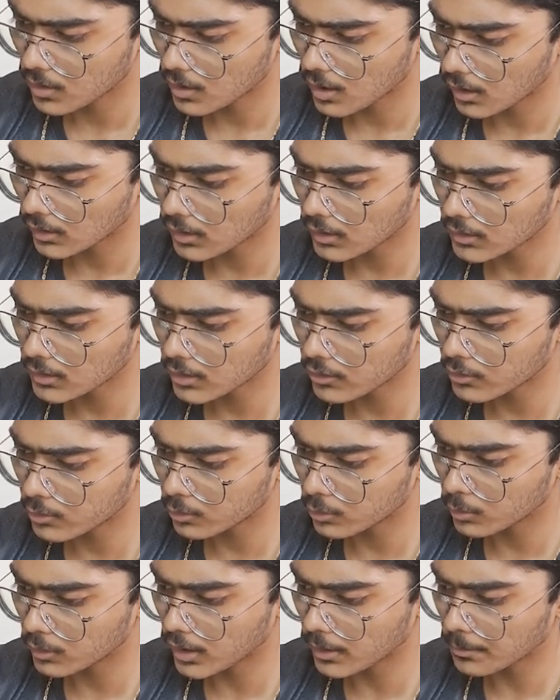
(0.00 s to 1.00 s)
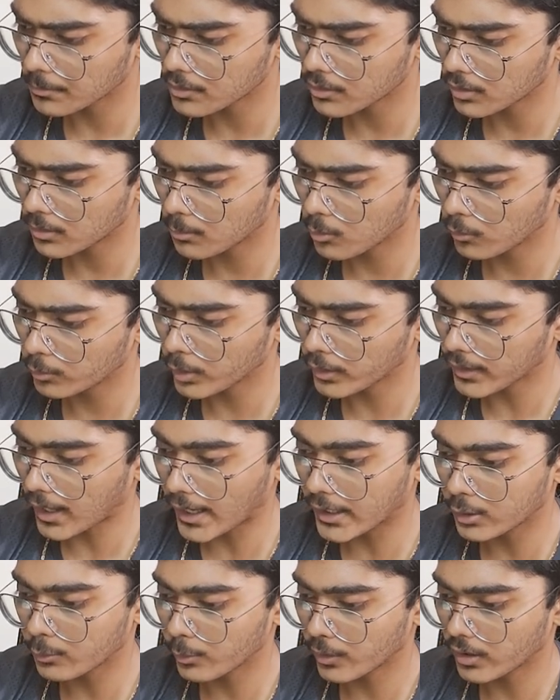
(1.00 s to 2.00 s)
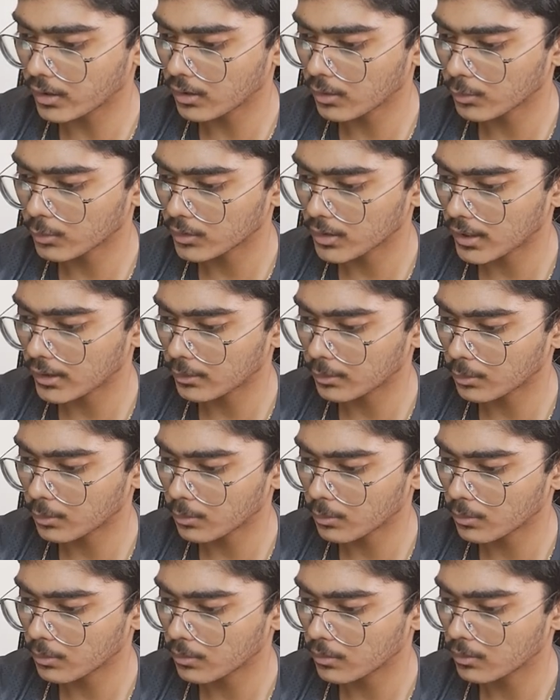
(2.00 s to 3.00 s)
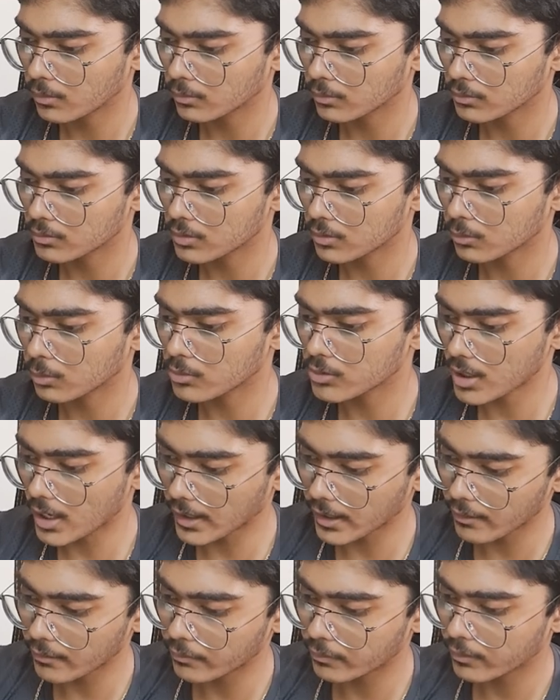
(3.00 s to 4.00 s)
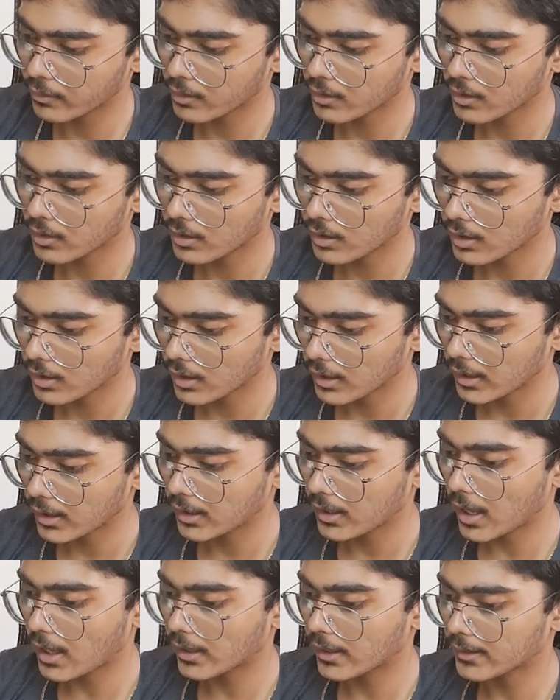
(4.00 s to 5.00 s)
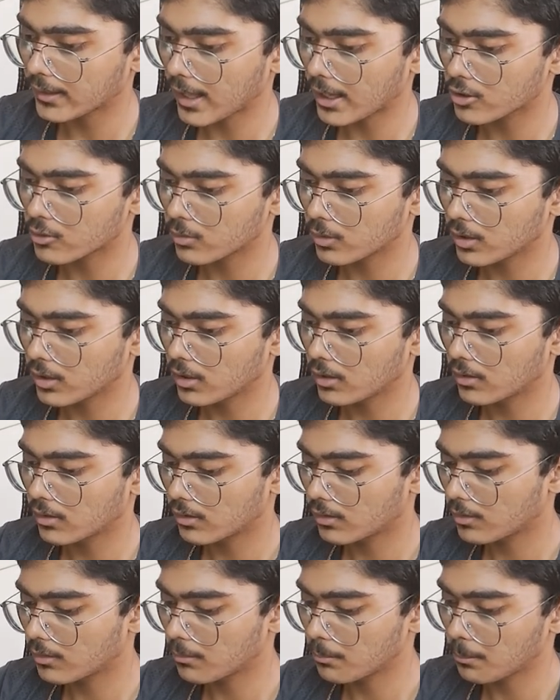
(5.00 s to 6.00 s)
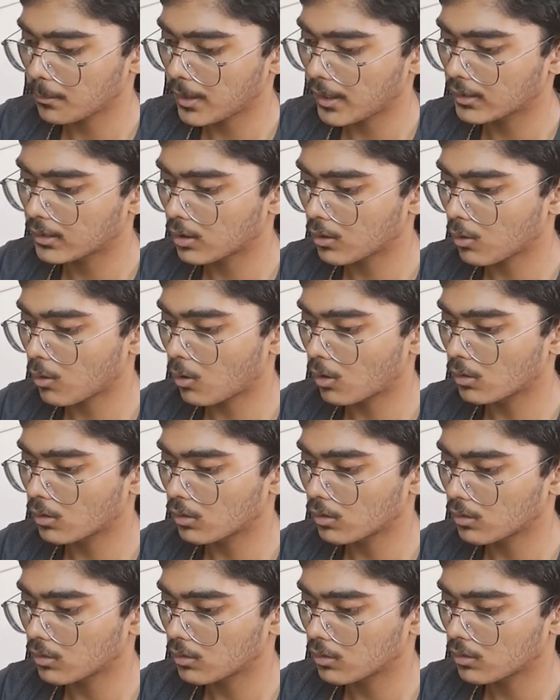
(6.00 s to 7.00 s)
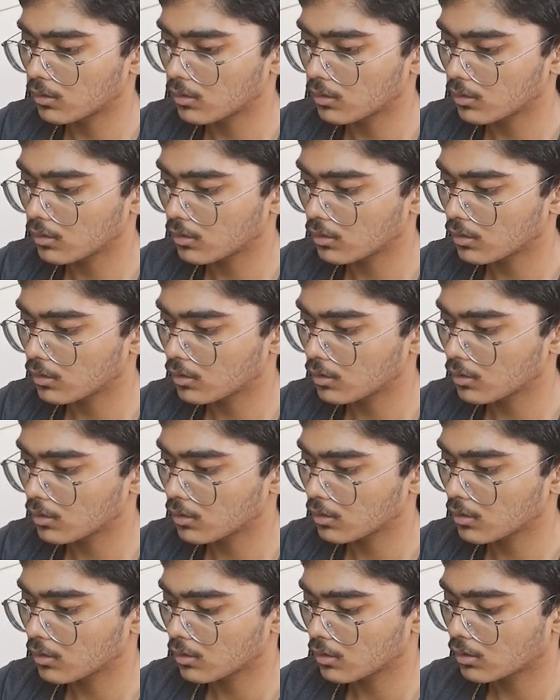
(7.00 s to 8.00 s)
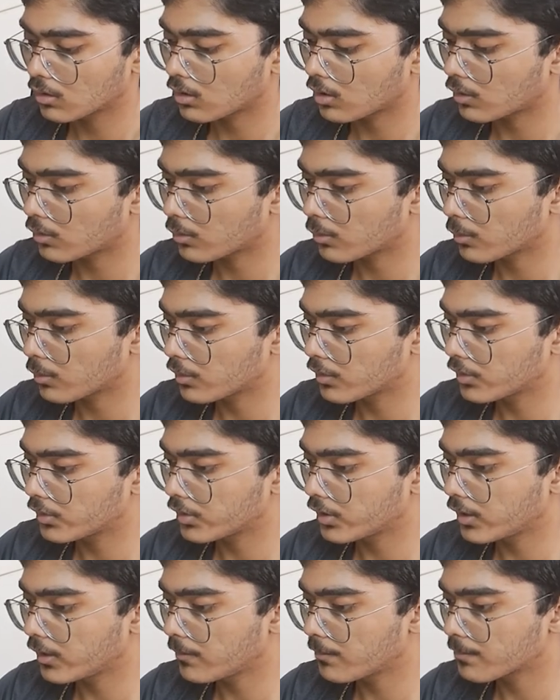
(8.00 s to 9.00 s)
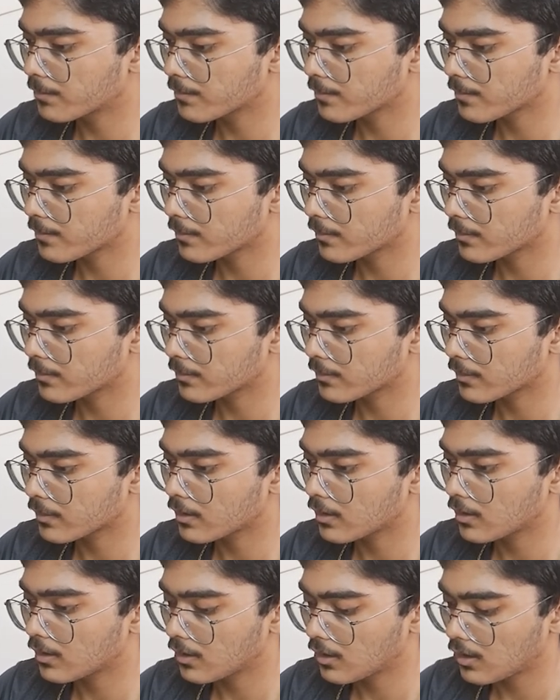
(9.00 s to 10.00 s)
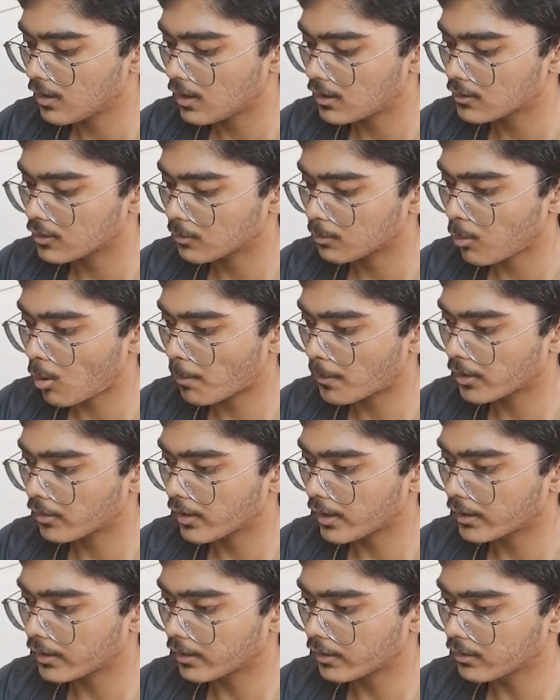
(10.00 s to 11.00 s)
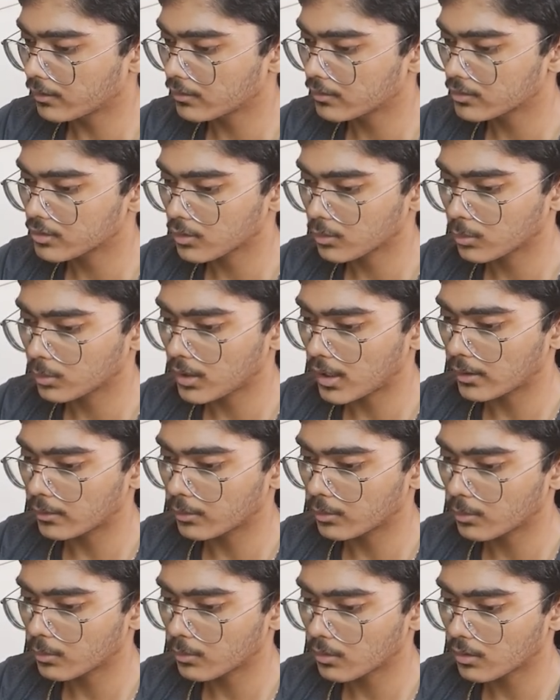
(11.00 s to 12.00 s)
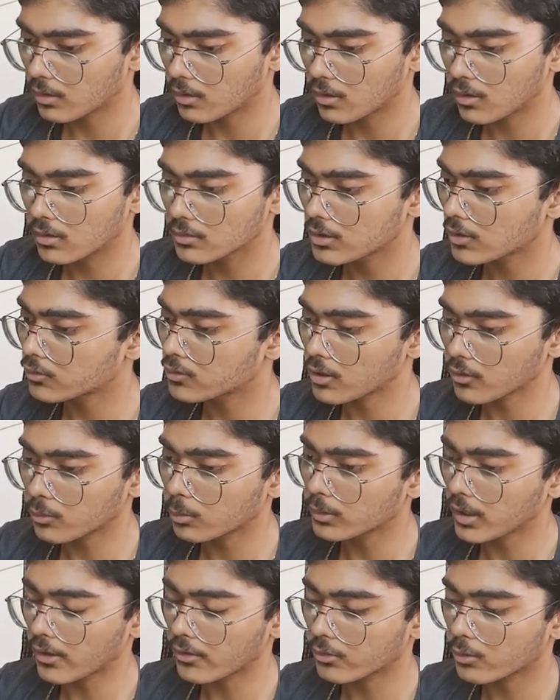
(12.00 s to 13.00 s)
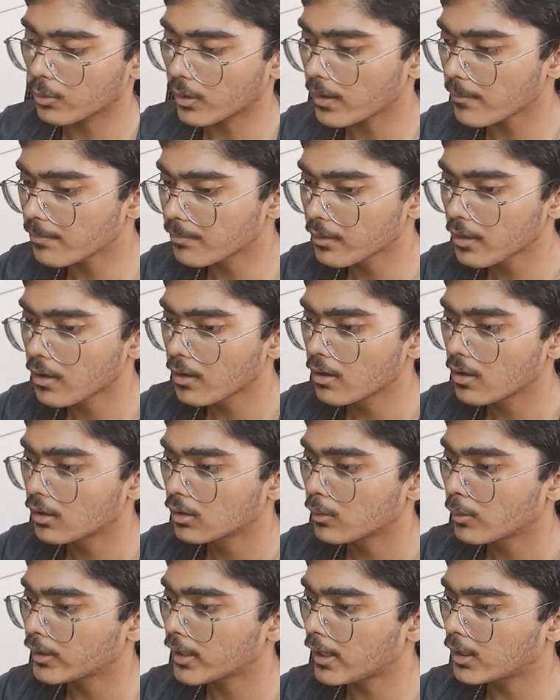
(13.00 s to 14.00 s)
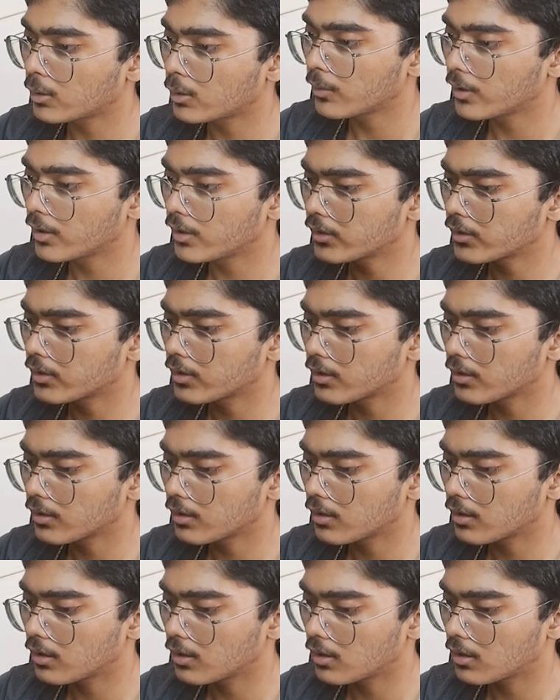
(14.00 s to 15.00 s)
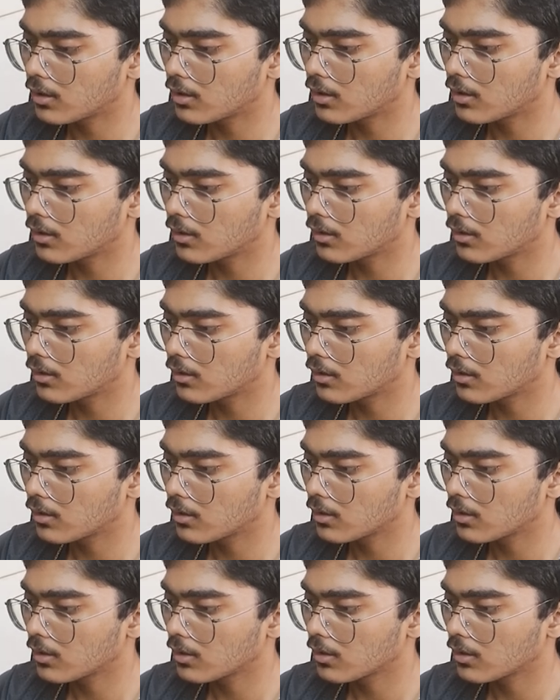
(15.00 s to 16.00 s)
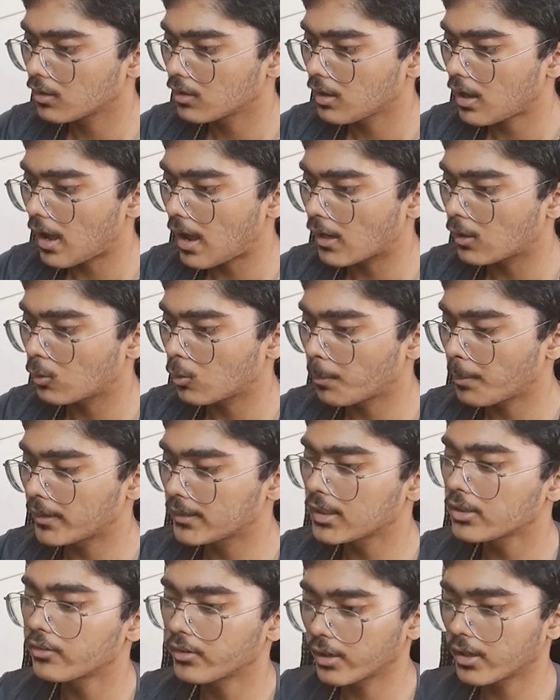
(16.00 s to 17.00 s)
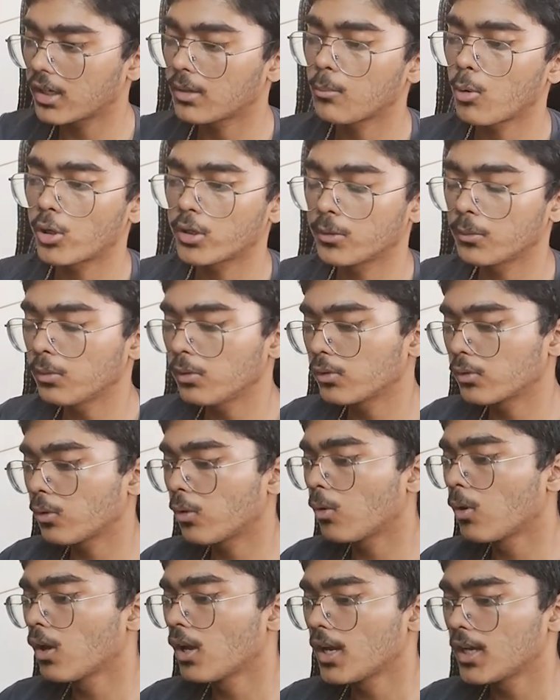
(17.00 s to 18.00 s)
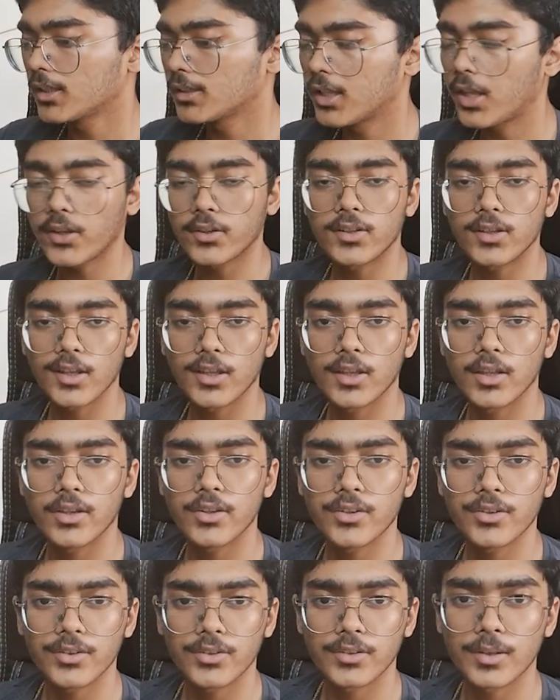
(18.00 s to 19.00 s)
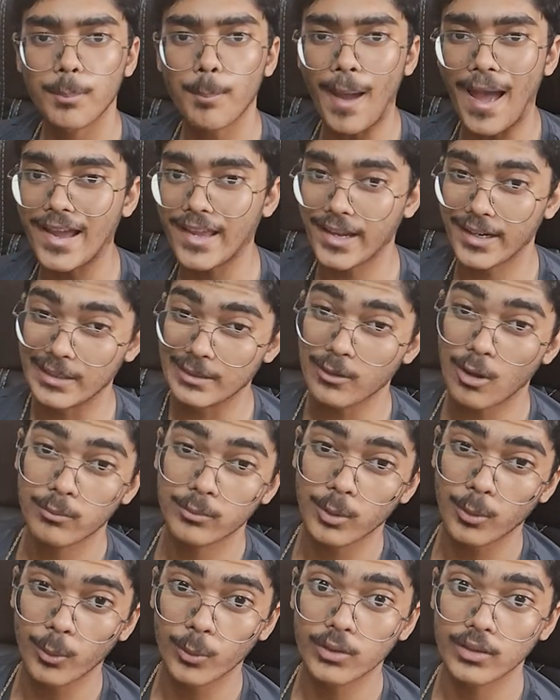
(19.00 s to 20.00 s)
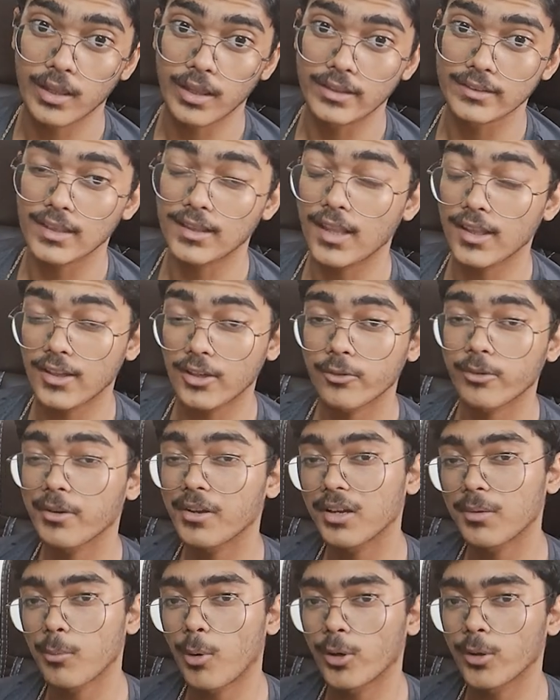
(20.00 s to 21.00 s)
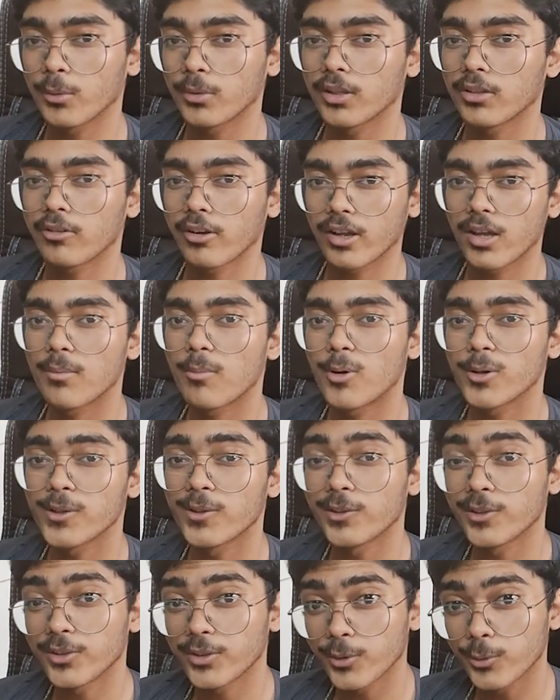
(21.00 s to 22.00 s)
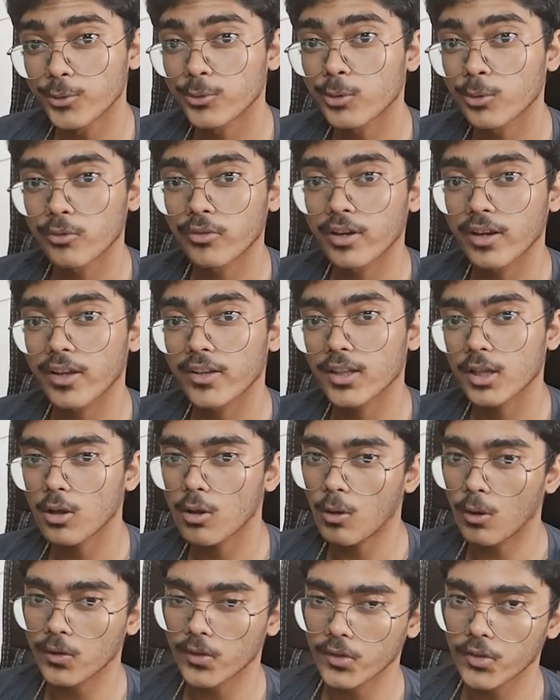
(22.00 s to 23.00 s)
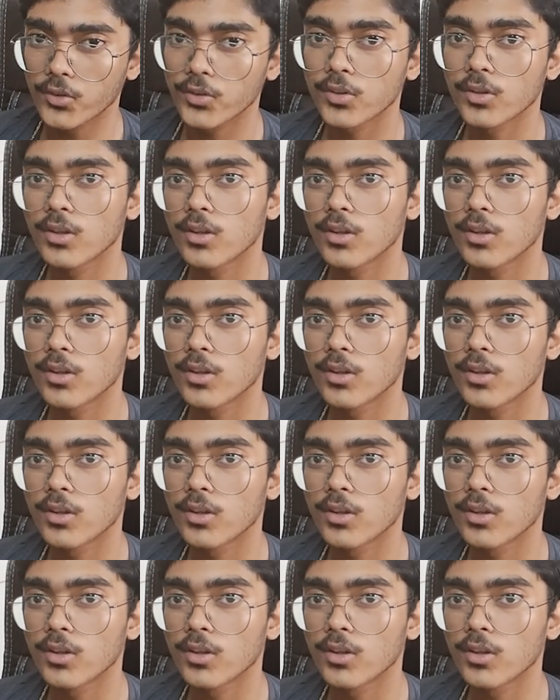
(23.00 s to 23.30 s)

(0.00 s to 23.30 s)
I think they should do. Let me just remove the 9-1 so that just to check if AI can actually make the call. Control C, just pop it right here, just so that just to test. Okay, what I'll is I'll open the trigger module. So this is the backend of the whole thing. Then there's the trigger module. The trigger module is used to trigger the calls.